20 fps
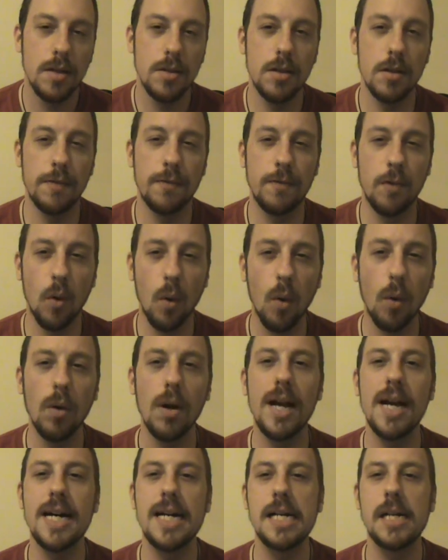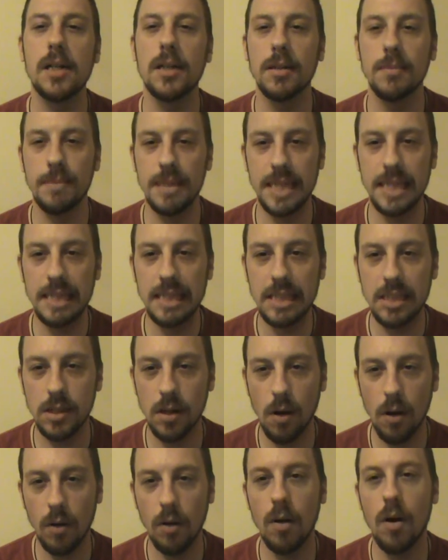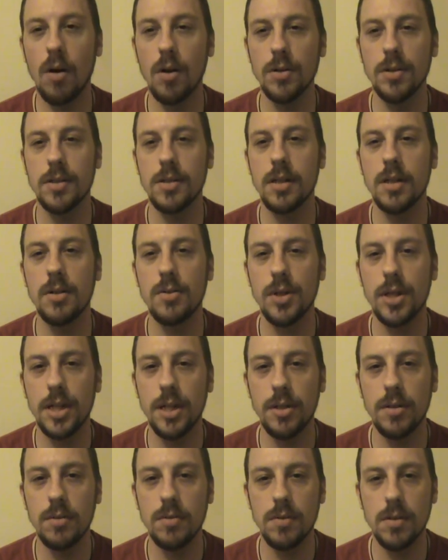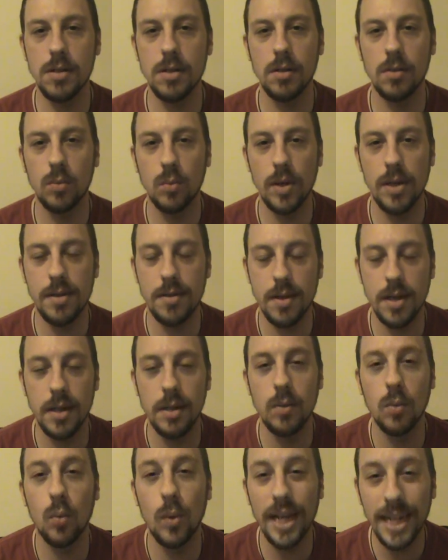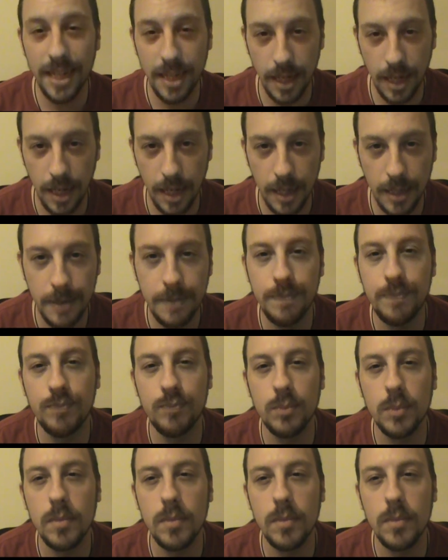The four elements are also used within Wicca